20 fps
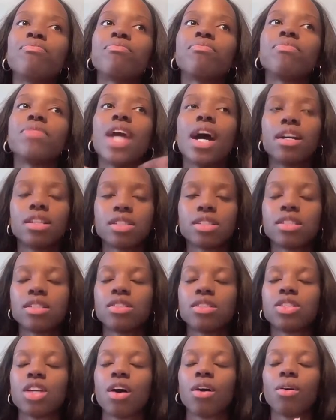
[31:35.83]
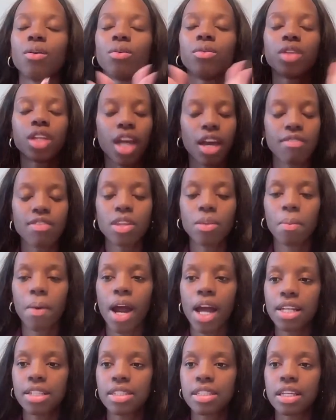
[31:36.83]
Yes, so gave you the
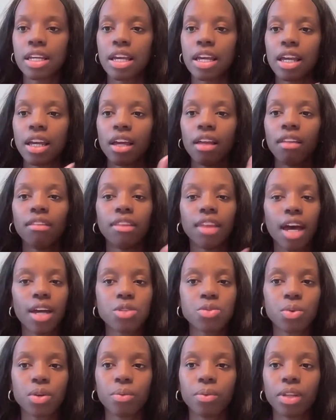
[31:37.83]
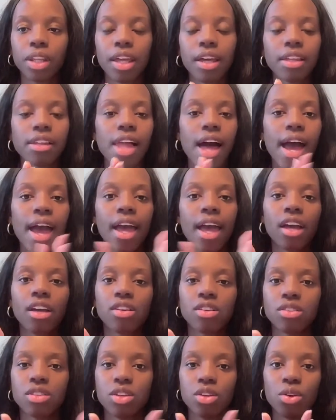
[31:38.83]
pricing. That's what it will look like.
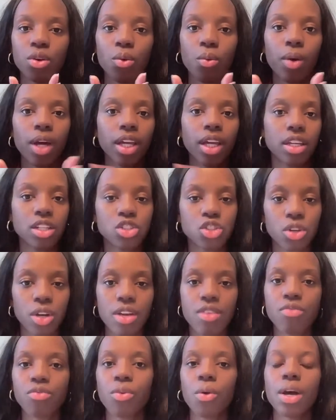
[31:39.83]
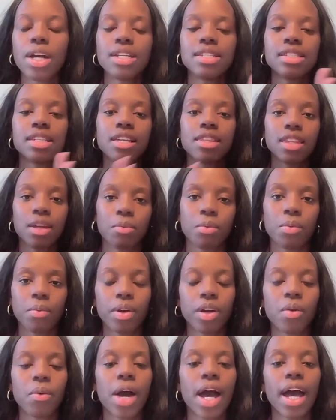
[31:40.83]
You would get your invoice, and then we will
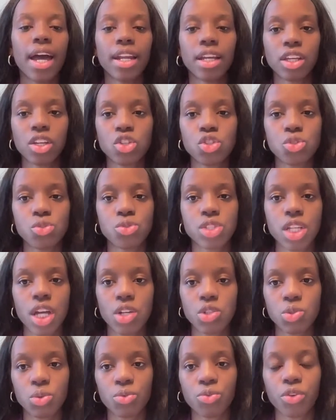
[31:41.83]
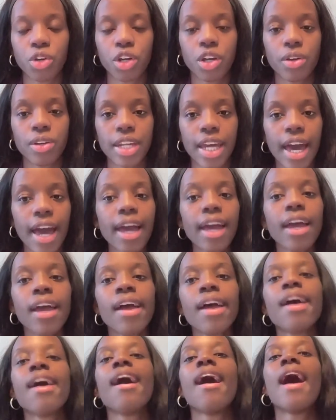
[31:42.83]
go ahead and get you scheduled for your day.
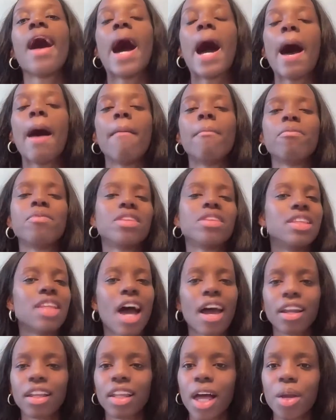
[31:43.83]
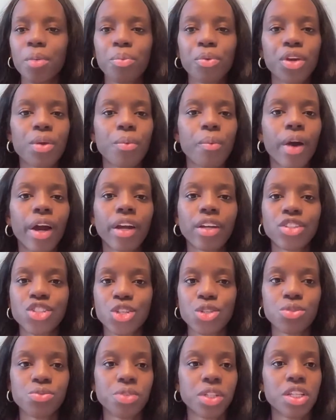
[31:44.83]
Not a lot of pre-work,
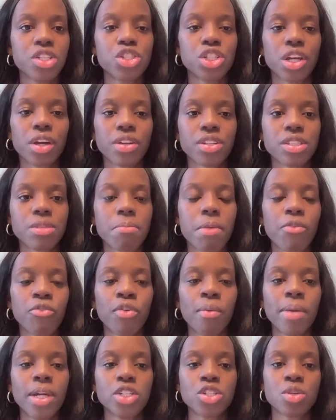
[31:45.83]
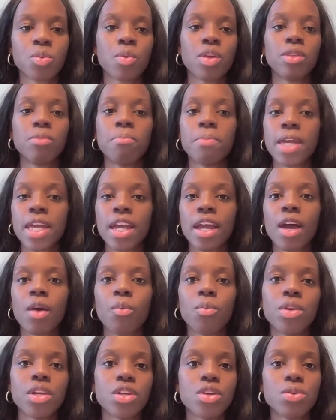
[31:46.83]
just really sharing some information with me,
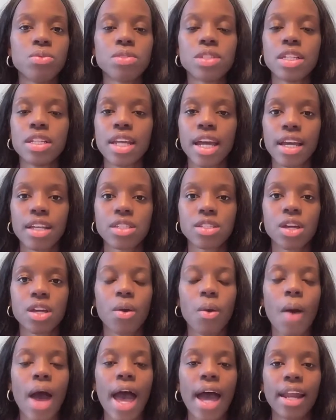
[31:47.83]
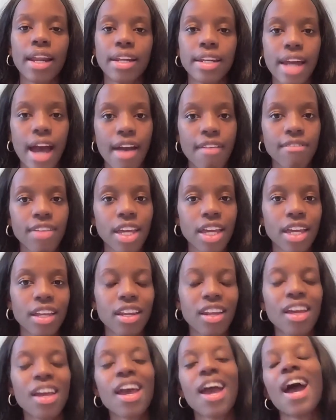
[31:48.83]
and we use the day to go ahead and dive
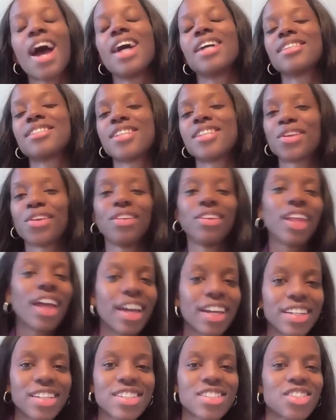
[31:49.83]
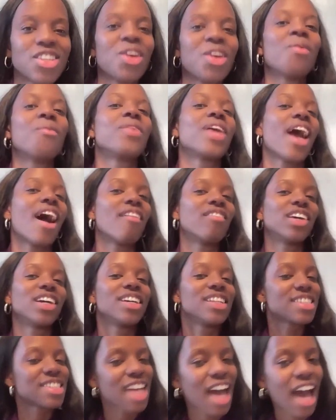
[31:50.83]
in. I sing you lunch, we have a
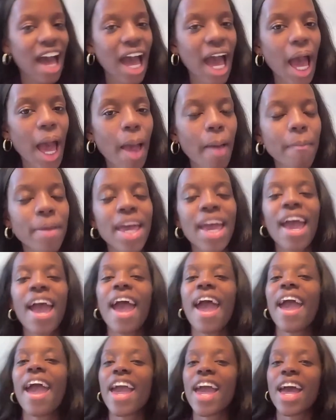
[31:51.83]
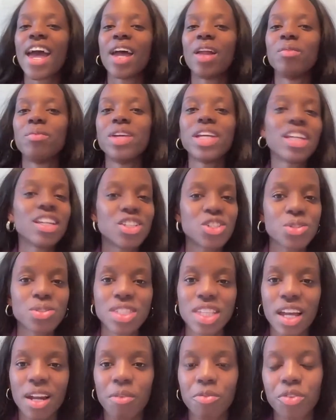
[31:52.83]
good time, and we get you
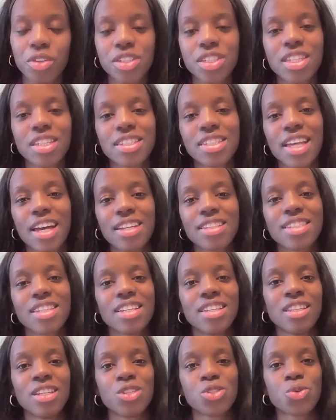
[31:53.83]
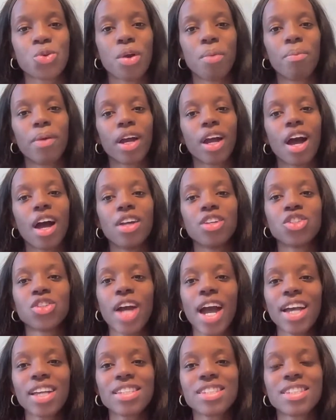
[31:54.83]
set up for success in these corporate
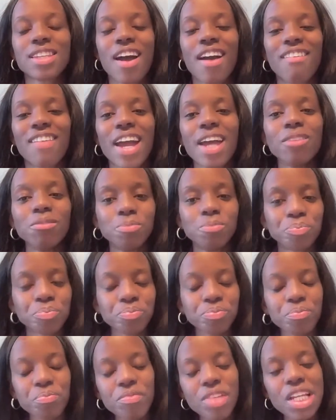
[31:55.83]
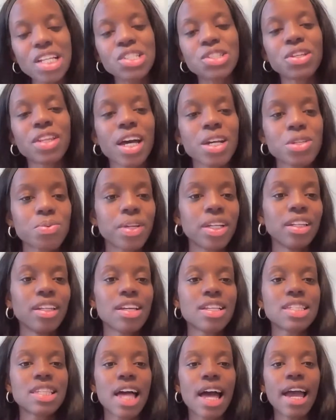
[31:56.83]
contracts. All right. So that's what it
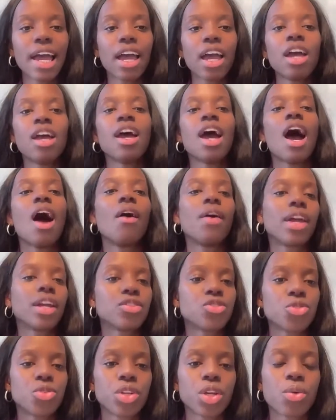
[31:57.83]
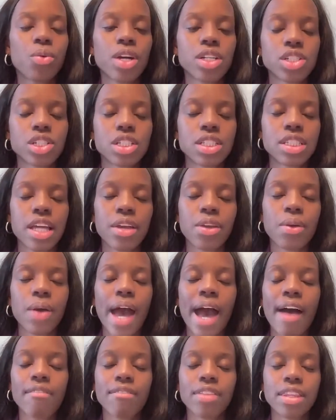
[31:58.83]
looks like. I'll answer any questions that you
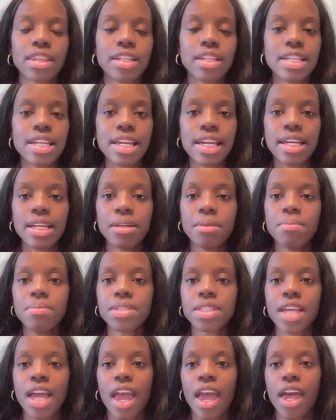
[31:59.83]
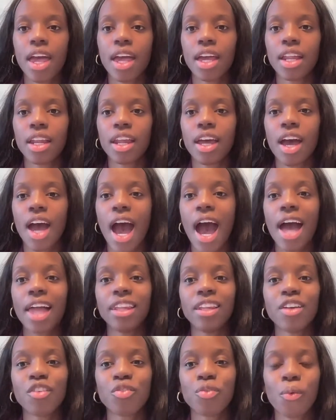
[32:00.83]
have in the DMs, and I
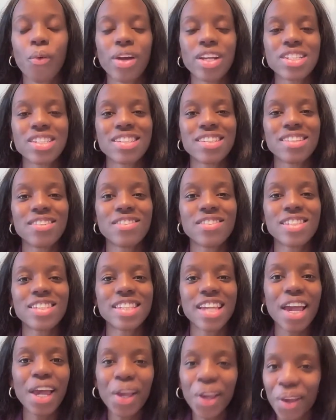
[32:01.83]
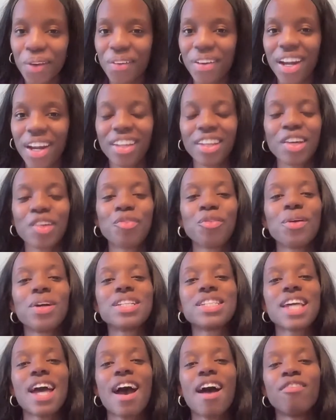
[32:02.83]
look forward to seeing you, and I look forward
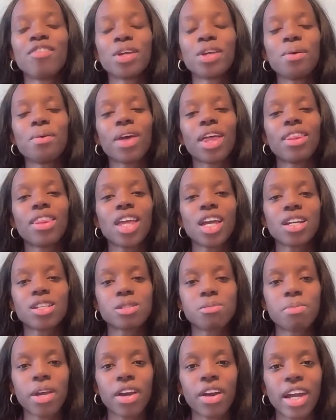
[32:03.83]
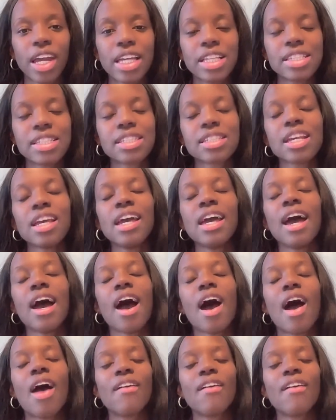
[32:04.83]
to having you in the experience. All